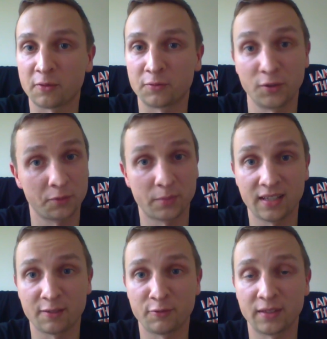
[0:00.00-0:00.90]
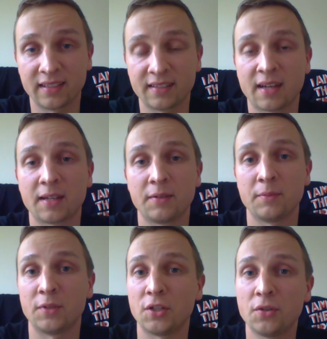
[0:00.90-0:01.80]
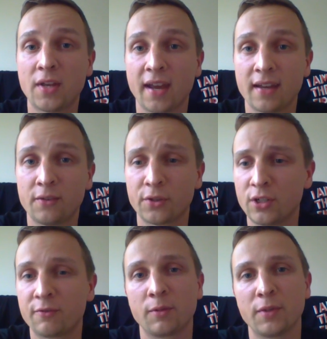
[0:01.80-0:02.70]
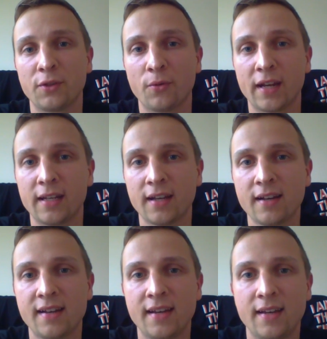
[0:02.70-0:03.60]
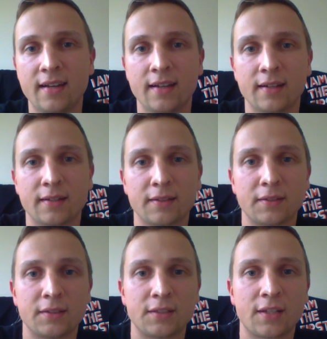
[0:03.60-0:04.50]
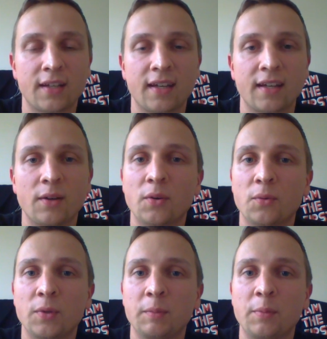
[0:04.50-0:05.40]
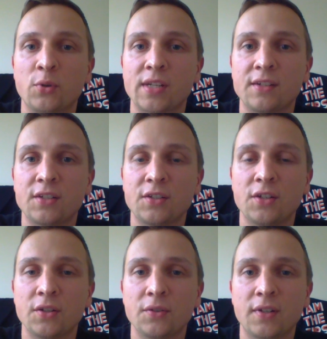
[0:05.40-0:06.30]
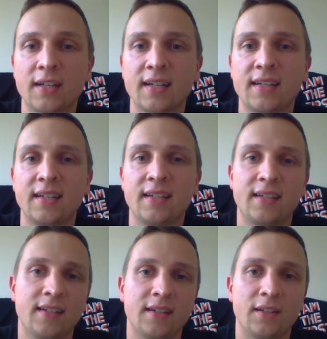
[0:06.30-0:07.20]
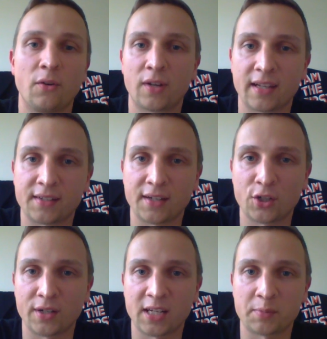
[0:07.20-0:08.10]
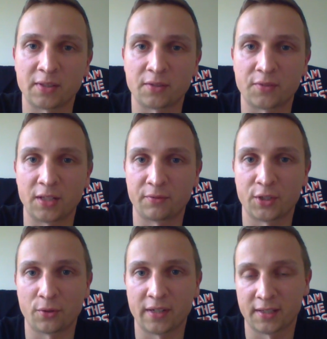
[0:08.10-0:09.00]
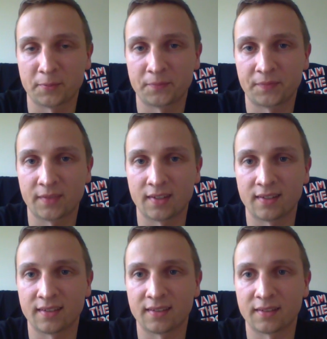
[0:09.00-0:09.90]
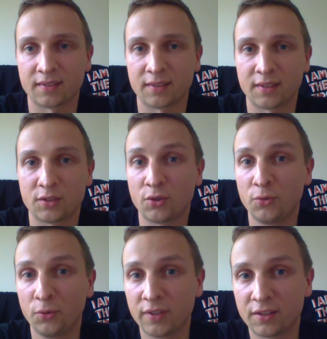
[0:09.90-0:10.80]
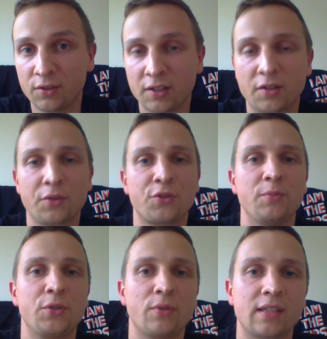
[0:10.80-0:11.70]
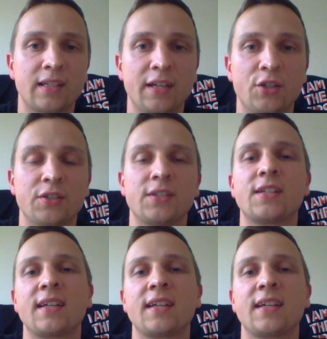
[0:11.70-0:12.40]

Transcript: not being in Finland, I am in UK, originally from Lithuania. And we'll be presenting you localization aspects of Sailfish OS. The tool that you can contribute translations.